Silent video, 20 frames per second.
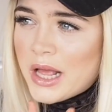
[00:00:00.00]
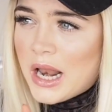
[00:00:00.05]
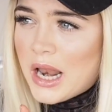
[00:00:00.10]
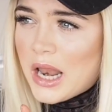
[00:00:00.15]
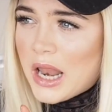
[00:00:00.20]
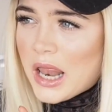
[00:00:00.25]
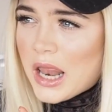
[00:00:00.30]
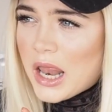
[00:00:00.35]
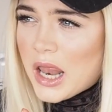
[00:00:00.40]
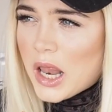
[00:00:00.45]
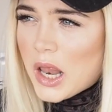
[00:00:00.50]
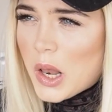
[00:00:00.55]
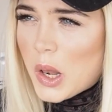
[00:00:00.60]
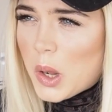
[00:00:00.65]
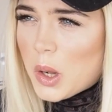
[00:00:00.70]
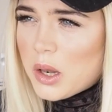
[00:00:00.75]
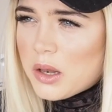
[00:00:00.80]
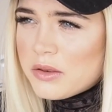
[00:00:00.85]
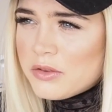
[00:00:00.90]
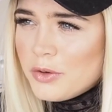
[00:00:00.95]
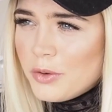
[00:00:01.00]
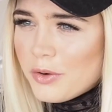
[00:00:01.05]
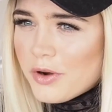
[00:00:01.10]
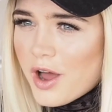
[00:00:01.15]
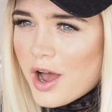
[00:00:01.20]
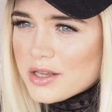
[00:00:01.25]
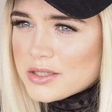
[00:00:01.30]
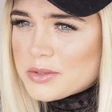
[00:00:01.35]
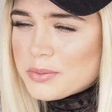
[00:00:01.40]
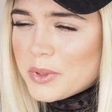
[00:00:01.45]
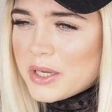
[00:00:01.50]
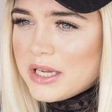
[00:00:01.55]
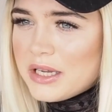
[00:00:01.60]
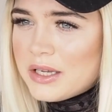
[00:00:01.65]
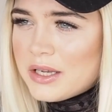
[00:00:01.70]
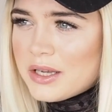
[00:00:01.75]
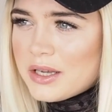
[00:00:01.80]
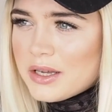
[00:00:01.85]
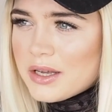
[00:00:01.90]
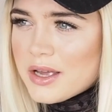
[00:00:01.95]
not last
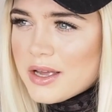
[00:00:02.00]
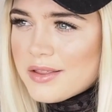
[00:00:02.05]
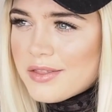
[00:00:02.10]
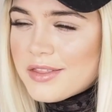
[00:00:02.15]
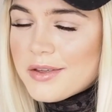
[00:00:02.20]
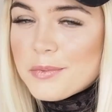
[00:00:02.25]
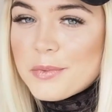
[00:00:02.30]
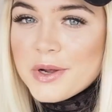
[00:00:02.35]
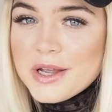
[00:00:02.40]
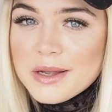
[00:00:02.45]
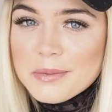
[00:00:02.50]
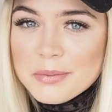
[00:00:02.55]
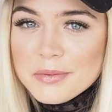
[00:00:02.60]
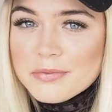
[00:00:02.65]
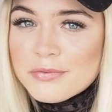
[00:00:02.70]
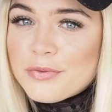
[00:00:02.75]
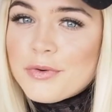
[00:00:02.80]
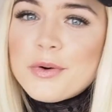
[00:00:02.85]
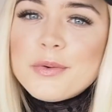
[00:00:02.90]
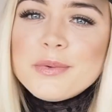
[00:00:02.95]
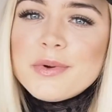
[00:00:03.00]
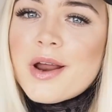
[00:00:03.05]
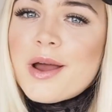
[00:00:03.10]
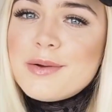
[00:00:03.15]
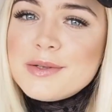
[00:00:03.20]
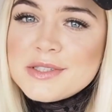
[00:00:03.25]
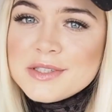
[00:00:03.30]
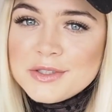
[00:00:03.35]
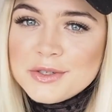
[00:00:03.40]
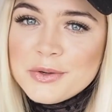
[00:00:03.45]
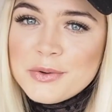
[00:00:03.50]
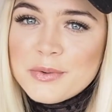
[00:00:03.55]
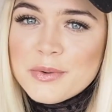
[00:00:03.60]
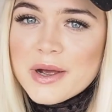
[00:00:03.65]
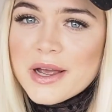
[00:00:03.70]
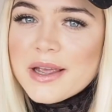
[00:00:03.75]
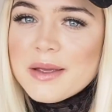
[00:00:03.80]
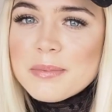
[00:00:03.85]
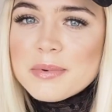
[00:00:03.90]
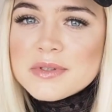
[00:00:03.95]
week, the week before when I was in
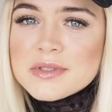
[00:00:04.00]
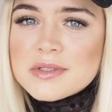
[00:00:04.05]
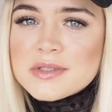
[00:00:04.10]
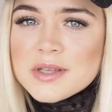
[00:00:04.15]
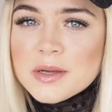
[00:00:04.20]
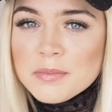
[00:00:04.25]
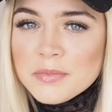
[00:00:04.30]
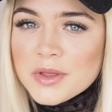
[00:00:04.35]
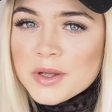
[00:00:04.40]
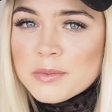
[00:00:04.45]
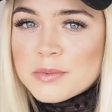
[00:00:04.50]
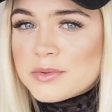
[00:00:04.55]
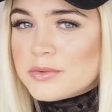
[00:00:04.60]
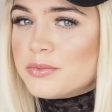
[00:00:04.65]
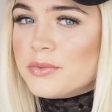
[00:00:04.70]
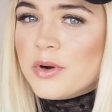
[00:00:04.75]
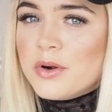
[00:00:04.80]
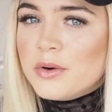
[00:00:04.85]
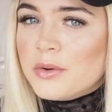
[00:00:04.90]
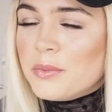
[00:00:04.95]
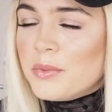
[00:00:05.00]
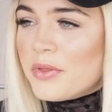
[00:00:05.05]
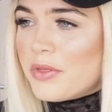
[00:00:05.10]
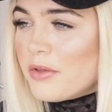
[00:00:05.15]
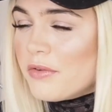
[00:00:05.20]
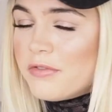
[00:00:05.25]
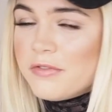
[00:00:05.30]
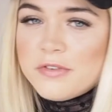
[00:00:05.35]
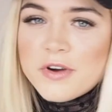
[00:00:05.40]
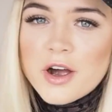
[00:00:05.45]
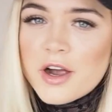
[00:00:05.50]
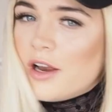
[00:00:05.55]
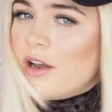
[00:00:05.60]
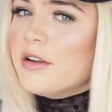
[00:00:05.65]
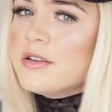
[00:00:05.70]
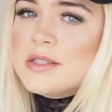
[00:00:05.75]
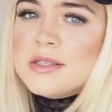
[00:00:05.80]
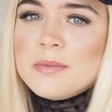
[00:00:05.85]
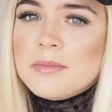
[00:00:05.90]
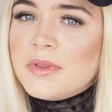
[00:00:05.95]
Norway, but something was wrong with the file
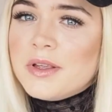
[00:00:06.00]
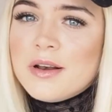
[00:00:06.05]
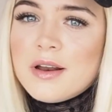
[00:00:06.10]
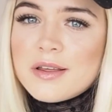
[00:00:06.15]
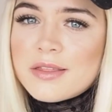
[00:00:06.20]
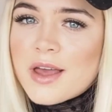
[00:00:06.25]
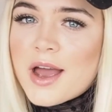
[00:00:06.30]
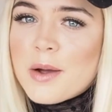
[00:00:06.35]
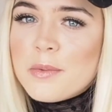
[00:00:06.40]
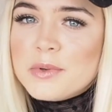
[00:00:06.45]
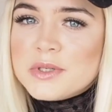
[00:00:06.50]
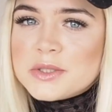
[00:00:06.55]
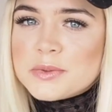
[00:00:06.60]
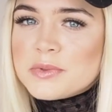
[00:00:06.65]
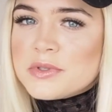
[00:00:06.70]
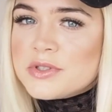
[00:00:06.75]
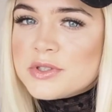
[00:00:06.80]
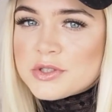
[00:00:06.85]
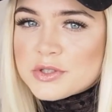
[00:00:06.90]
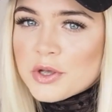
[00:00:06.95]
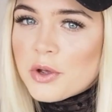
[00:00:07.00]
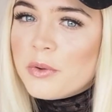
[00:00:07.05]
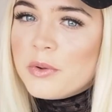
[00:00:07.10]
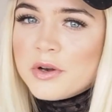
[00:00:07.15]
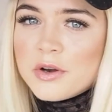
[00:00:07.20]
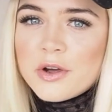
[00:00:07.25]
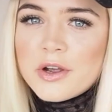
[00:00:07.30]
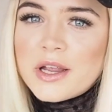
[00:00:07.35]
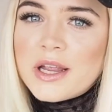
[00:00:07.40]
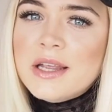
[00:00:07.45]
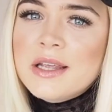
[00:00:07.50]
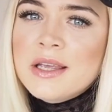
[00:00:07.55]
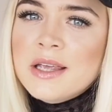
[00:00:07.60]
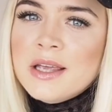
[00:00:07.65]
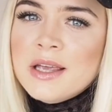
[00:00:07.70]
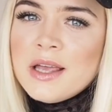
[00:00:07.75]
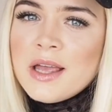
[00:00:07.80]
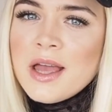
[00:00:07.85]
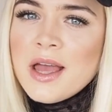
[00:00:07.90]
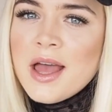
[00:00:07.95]
or something like that, which was so
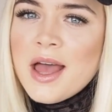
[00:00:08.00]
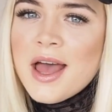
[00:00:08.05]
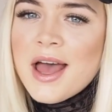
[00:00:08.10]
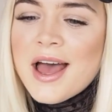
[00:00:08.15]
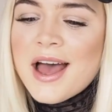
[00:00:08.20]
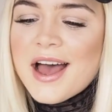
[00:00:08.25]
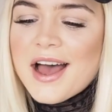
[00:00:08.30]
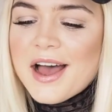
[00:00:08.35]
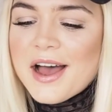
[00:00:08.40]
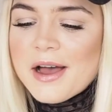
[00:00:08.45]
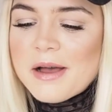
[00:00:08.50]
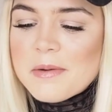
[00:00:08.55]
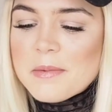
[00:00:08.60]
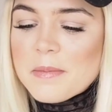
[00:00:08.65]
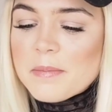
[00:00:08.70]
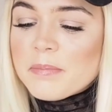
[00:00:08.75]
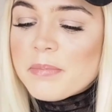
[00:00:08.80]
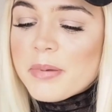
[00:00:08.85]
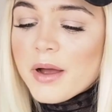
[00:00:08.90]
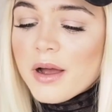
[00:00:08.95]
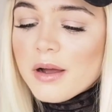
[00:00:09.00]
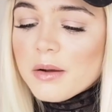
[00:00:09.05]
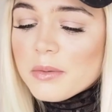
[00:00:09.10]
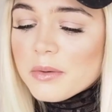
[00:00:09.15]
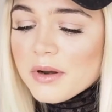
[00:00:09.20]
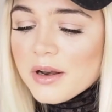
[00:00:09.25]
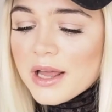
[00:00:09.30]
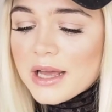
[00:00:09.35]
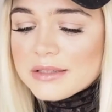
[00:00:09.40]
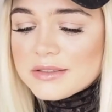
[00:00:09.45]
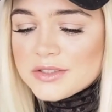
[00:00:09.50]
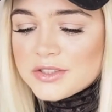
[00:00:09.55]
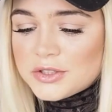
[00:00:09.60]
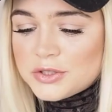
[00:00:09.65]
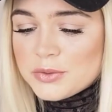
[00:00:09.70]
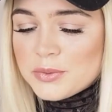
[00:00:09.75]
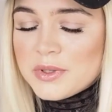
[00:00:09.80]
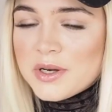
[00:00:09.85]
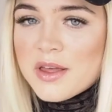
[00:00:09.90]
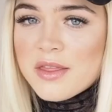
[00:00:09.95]
annoying. But let's
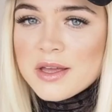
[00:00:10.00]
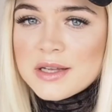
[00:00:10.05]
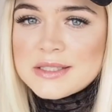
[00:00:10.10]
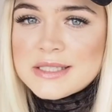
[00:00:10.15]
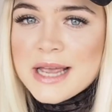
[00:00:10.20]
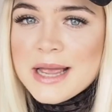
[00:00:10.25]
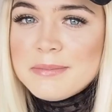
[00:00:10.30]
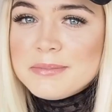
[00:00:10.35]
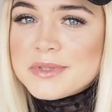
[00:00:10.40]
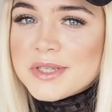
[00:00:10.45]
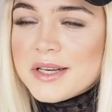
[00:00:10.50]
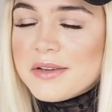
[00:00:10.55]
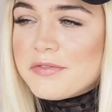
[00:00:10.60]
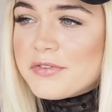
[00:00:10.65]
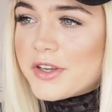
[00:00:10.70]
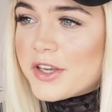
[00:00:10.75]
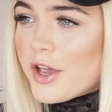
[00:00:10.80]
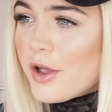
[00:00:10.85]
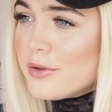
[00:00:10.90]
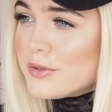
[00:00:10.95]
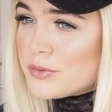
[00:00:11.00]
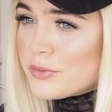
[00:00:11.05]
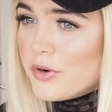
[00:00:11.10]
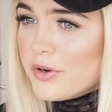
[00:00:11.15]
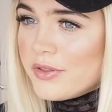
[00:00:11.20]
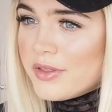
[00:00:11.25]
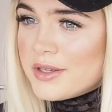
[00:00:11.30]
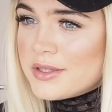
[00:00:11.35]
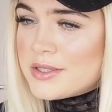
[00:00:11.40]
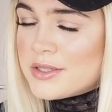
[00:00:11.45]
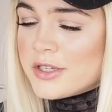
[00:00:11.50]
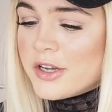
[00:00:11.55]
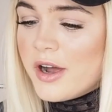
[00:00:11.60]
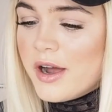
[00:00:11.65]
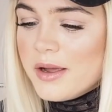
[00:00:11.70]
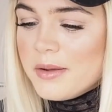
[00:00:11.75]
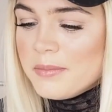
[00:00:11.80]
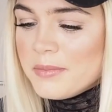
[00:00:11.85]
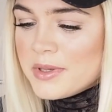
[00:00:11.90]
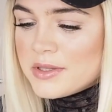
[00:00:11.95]
do another attempt, and if it goes wrong this
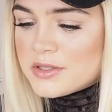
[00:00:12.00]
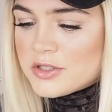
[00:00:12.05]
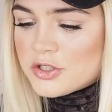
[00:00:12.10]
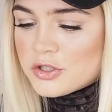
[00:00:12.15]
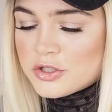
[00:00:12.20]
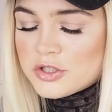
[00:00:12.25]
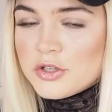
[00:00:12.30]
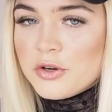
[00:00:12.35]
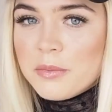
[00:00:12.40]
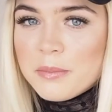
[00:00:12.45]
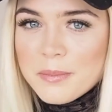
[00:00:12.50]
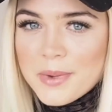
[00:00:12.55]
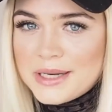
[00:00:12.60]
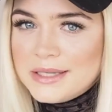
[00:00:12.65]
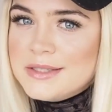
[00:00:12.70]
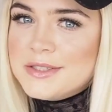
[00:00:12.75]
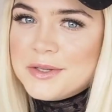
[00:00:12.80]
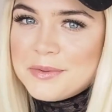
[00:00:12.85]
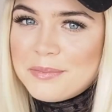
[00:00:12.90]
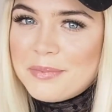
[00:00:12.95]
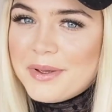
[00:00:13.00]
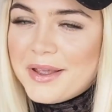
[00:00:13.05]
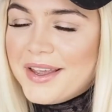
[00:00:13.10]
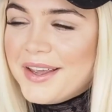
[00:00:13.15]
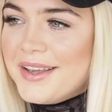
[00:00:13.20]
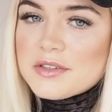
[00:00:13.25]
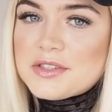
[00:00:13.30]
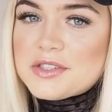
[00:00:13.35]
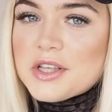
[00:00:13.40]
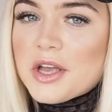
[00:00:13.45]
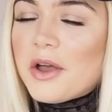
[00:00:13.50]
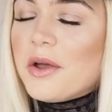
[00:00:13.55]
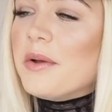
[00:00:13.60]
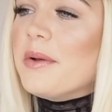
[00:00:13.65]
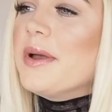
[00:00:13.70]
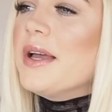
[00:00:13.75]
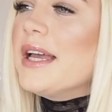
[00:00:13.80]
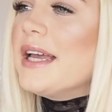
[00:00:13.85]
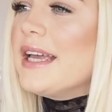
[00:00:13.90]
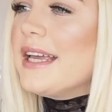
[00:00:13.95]
time, it's just not meant to be.
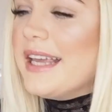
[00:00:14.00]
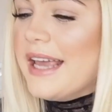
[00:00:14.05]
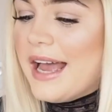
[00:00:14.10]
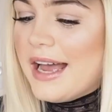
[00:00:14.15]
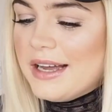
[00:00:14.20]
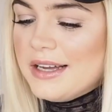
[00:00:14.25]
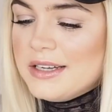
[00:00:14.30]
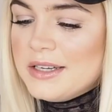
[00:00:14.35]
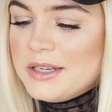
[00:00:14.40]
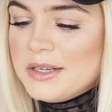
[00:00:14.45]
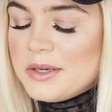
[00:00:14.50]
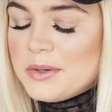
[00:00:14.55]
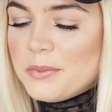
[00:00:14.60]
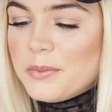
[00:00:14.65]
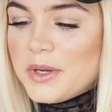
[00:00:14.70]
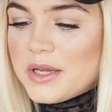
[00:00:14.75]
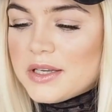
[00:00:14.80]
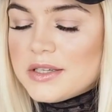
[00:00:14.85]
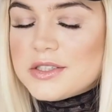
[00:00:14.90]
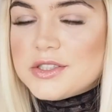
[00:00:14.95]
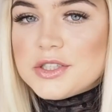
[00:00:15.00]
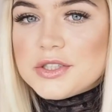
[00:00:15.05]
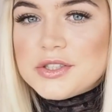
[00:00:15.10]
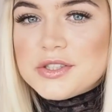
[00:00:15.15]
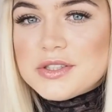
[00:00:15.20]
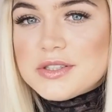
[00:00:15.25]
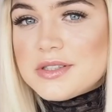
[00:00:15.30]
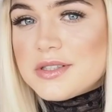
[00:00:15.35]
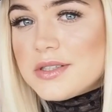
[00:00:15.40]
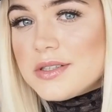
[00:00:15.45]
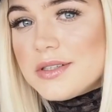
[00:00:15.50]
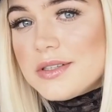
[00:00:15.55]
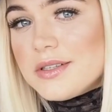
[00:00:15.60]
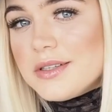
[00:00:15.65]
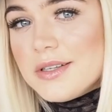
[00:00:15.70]
So yeah, we can just